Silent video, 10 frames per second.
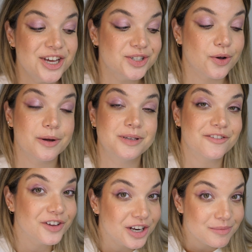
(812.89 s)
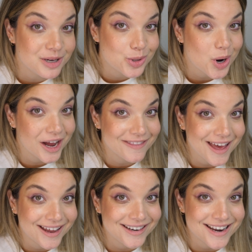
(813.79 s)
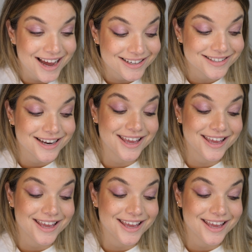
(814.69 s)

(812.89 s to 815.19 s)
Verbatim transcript: So I'm definitely gonna be trying that next.